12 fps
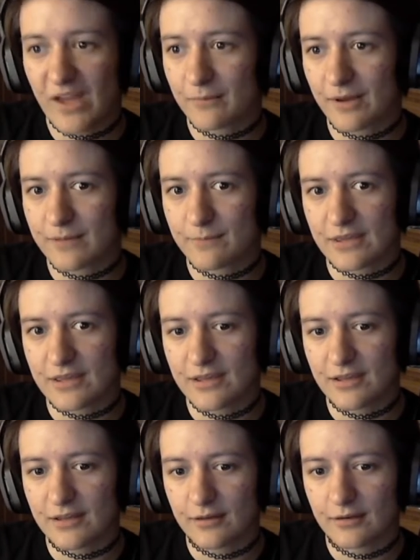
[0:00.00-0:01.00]
That might
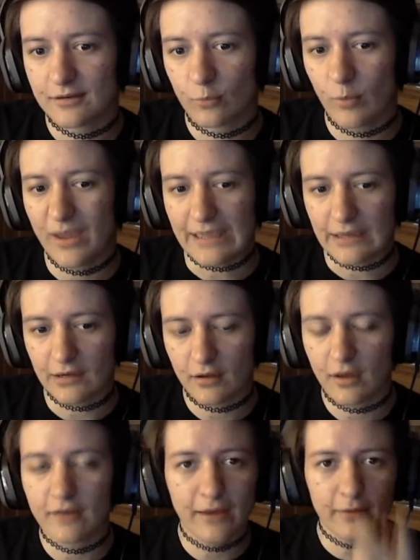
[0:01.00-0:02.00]
be
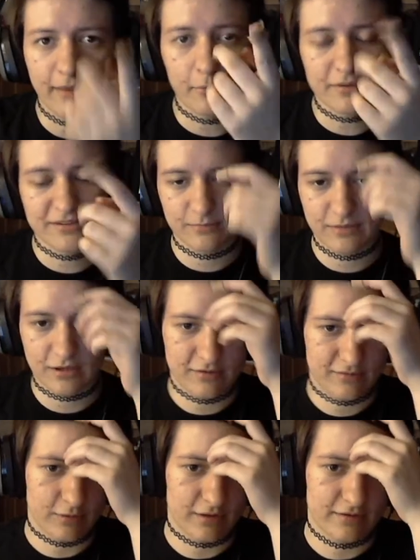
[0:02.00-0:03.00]
Wade. Oh, that was something
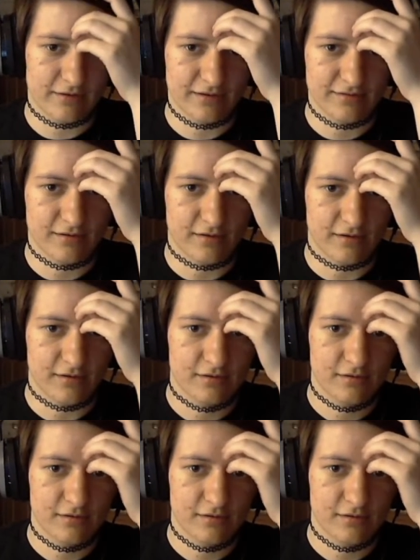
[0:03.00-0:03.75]
as well that I saw.